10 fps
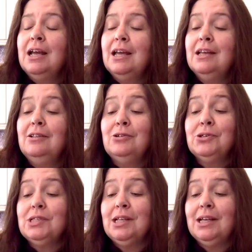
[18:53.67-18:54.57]
It
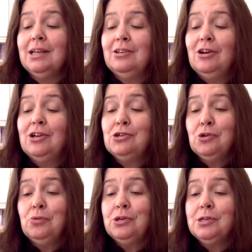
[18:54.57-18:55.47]
looks like an
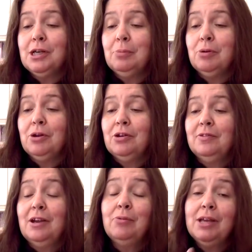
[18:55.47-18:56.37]
Underwood typewriter
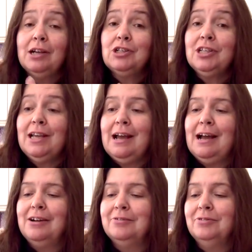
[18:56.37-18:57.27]
that we actually
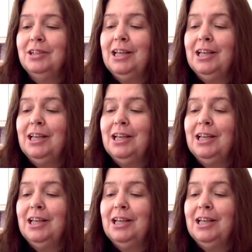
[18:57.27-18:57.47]
have.